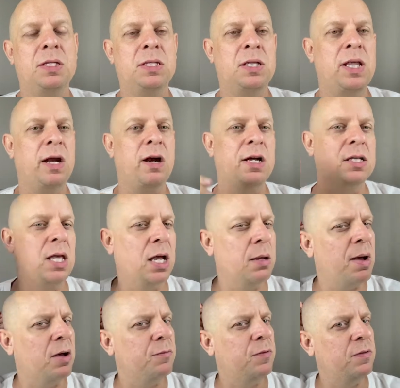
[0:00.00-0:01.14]
in there, I take
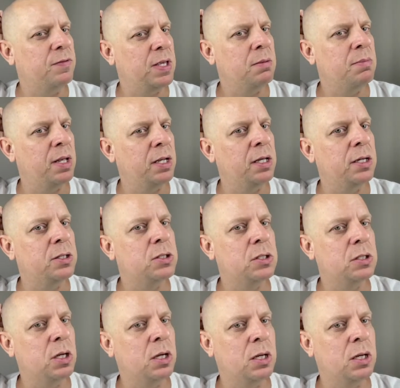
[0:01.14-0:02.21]
about 15 minutes,